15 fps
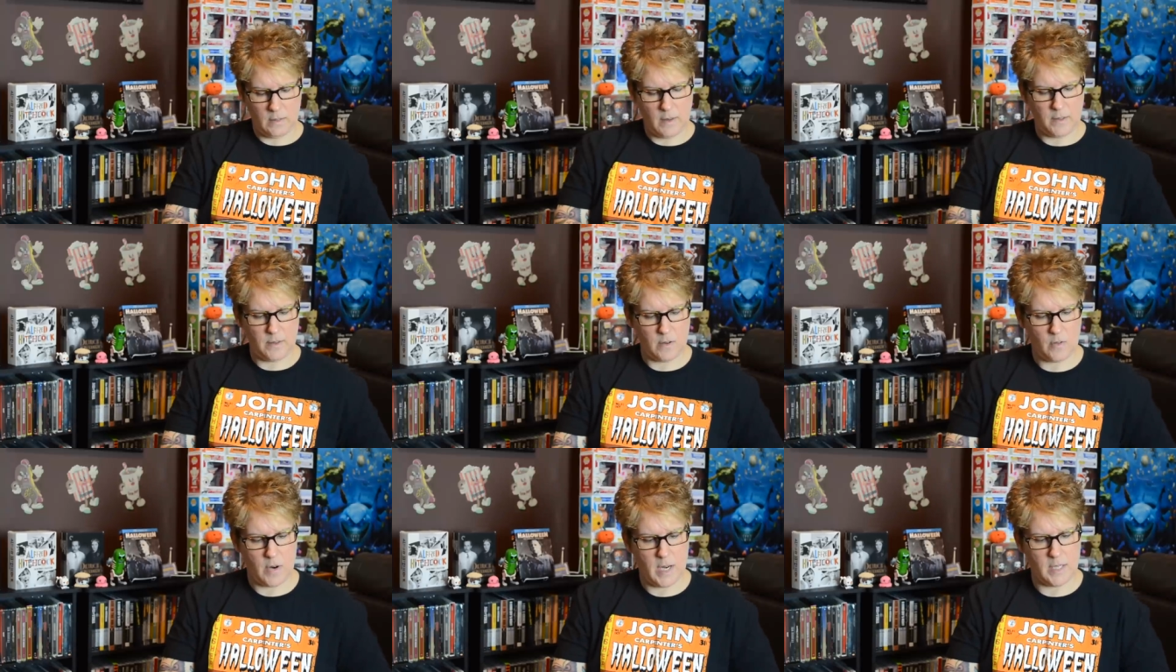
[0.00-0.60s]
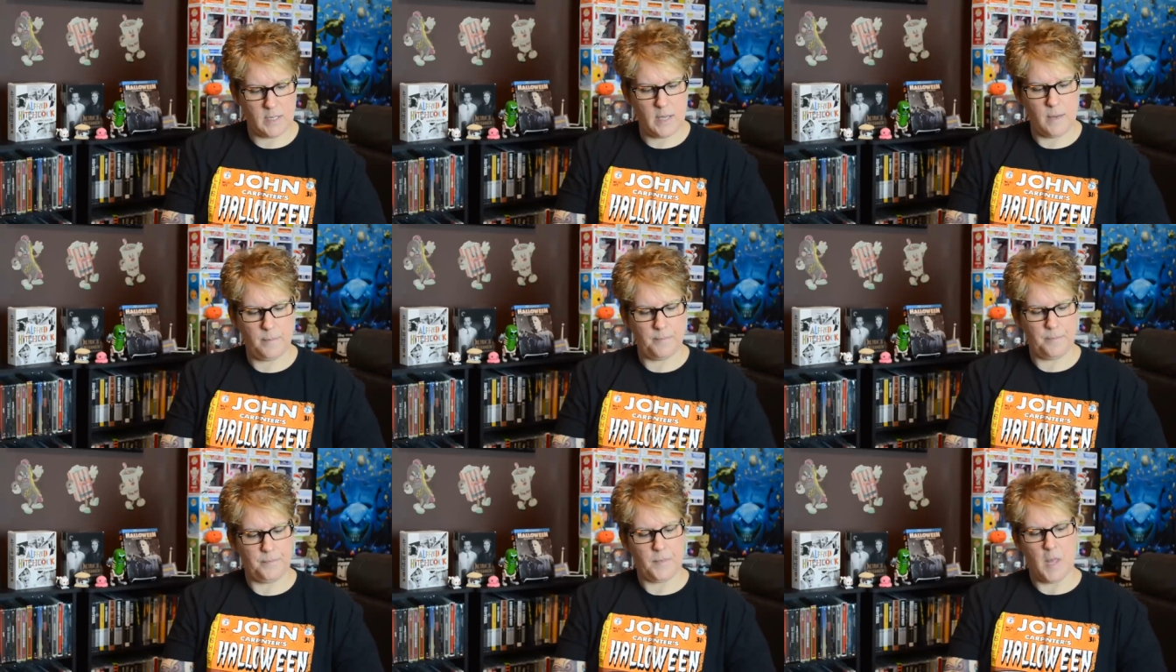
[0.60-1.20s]
Nothing crazy.
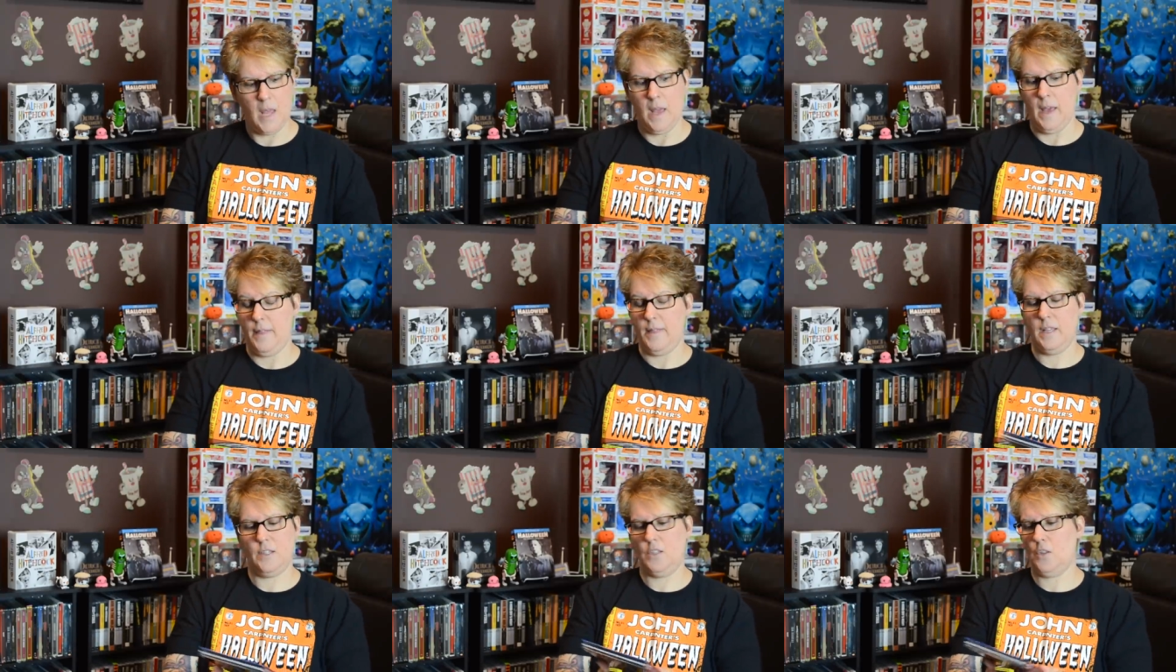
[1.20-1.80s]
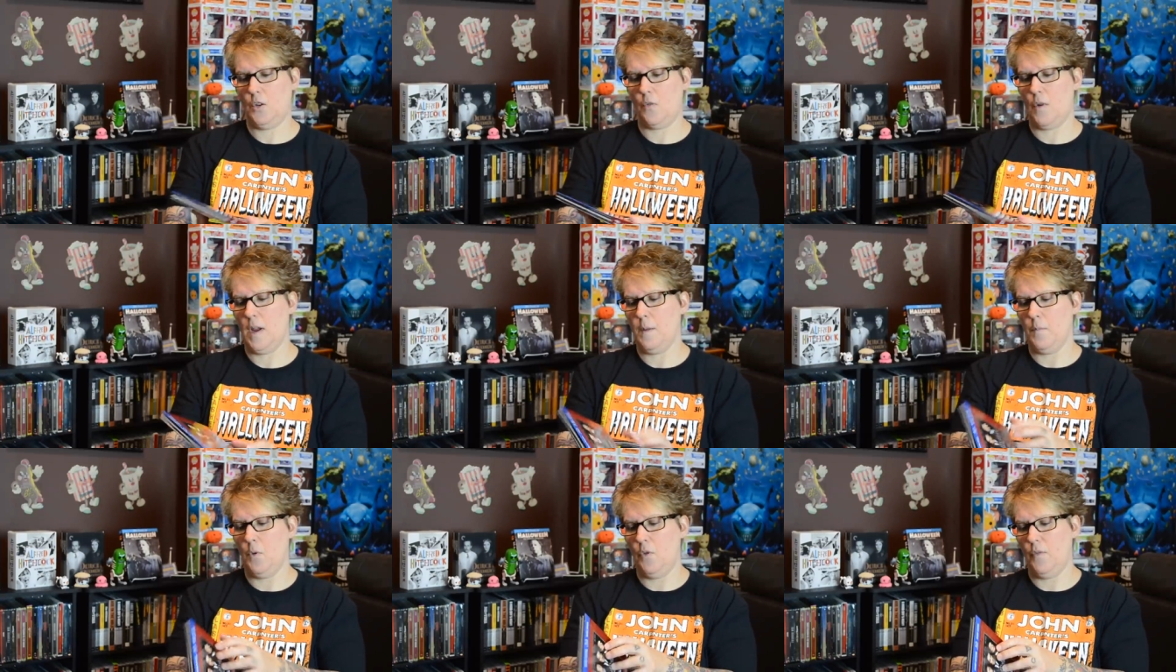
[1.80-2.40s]
This is a
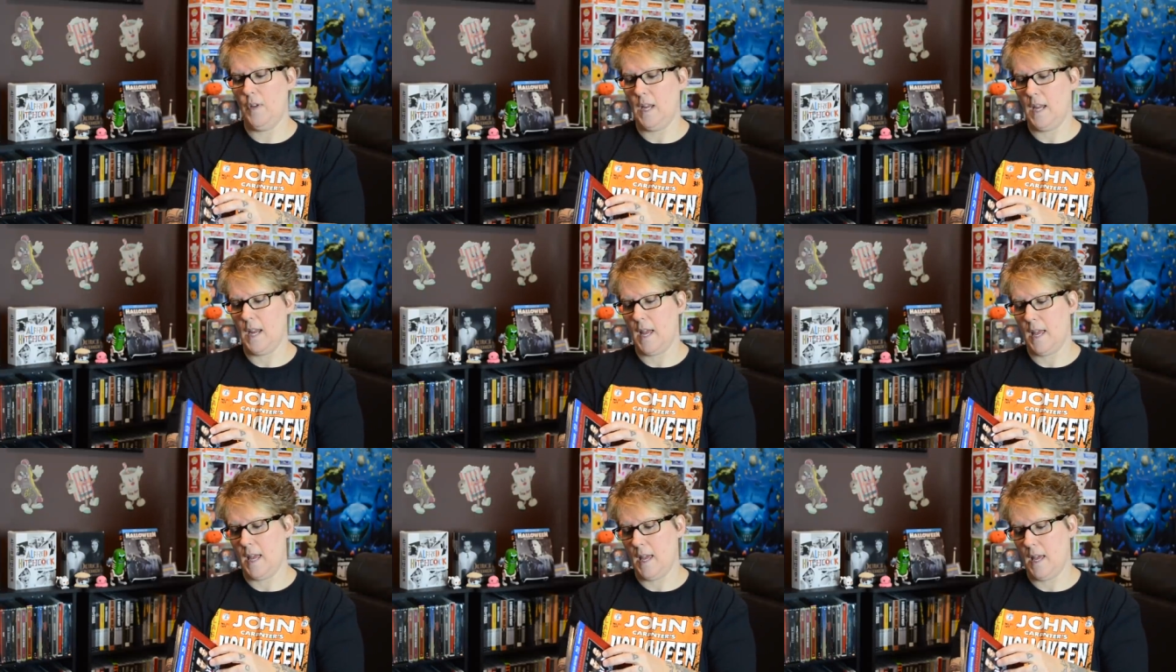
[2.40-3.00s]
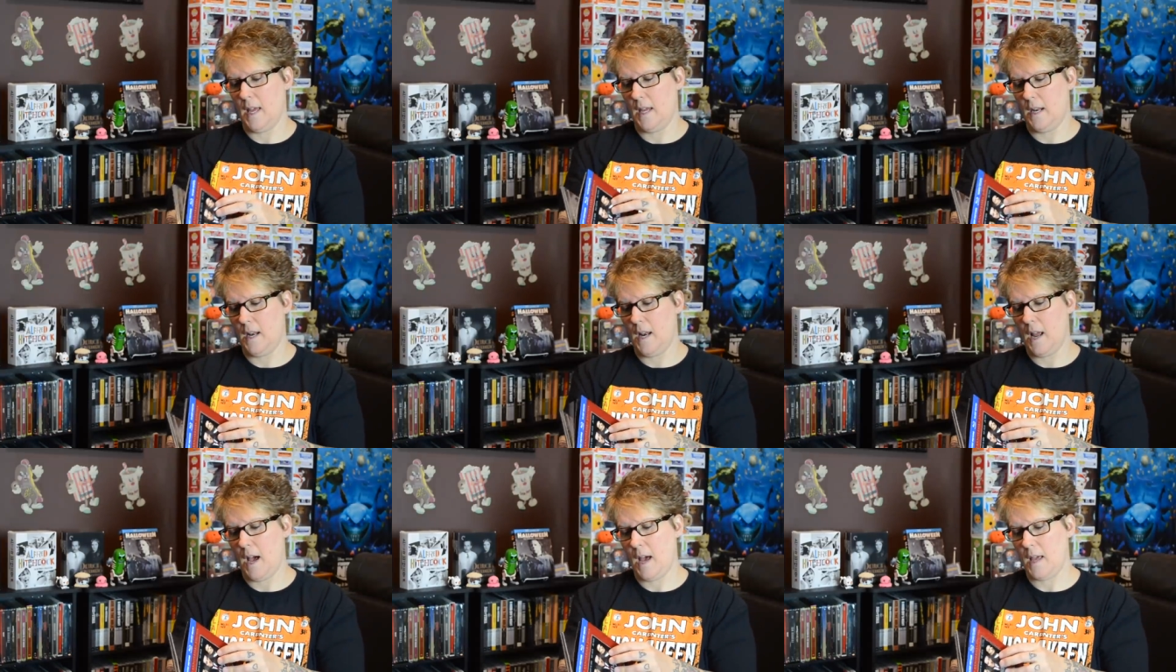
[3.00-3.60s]
great movie
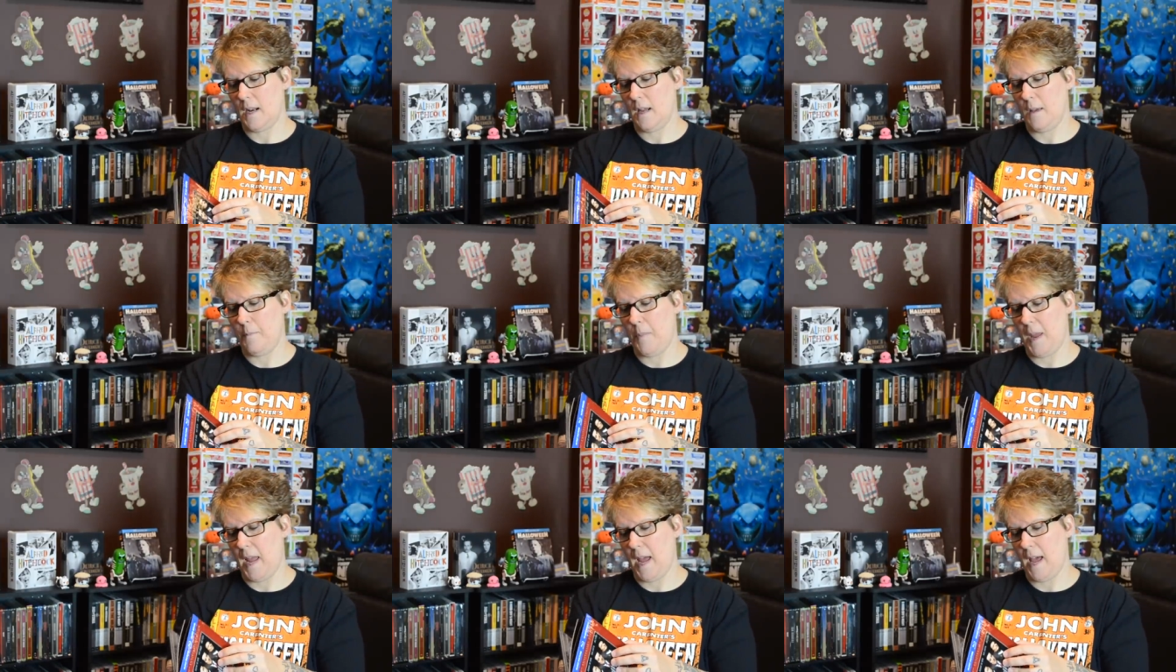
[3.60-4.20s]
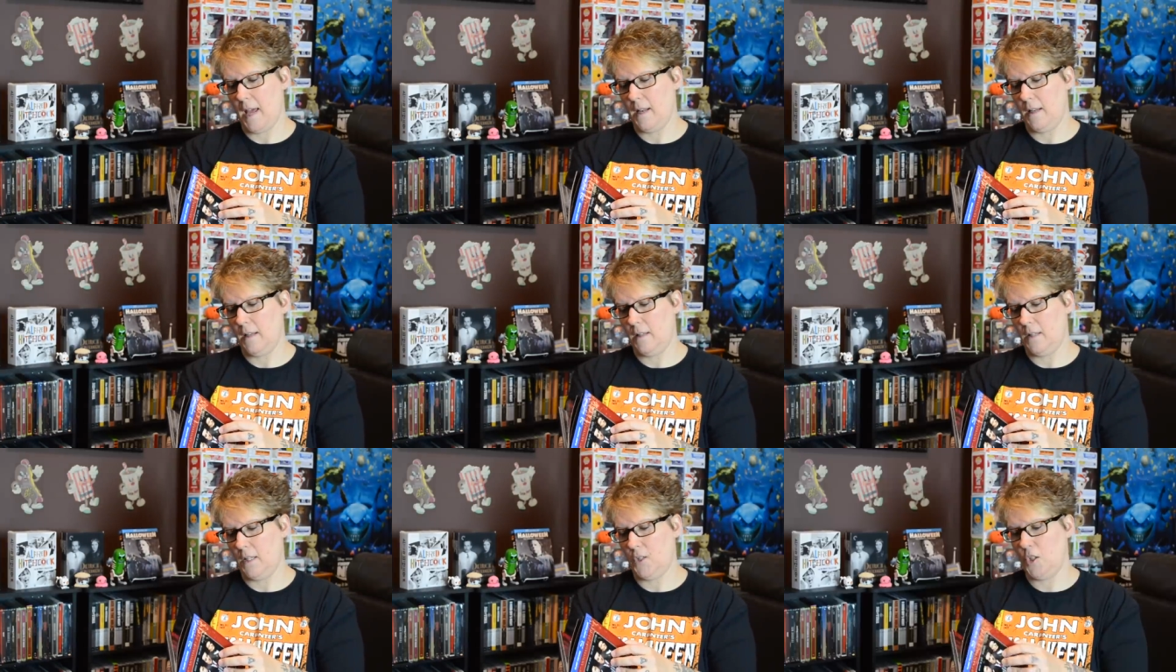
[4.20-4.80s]
and not a bad
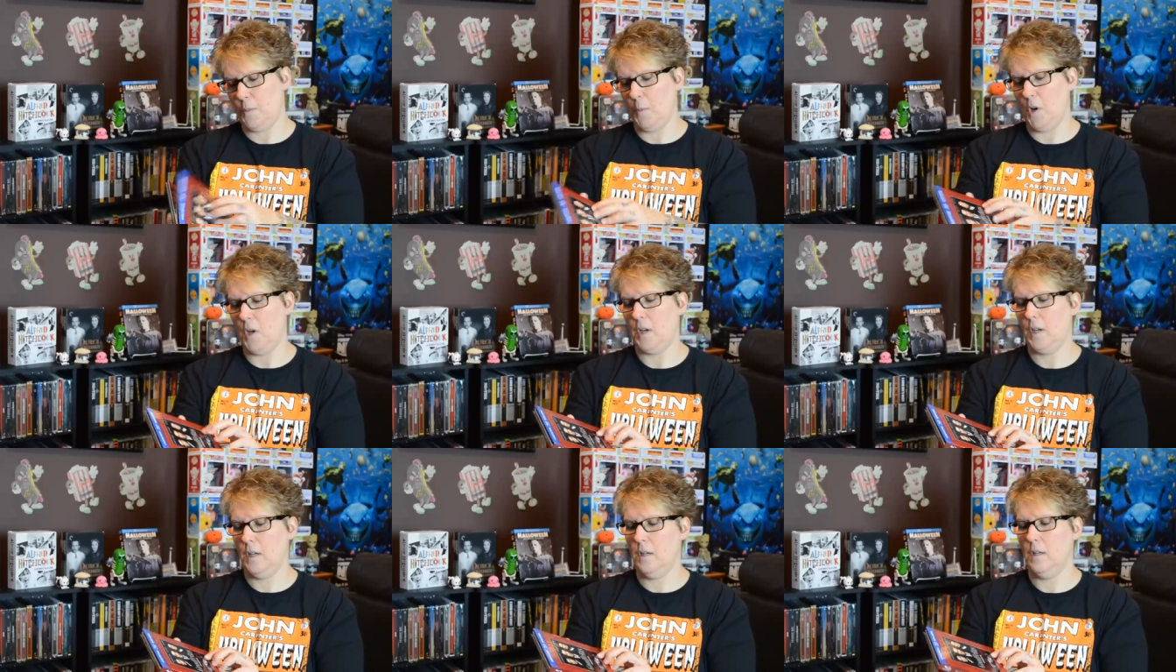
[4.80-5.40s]
Digibook.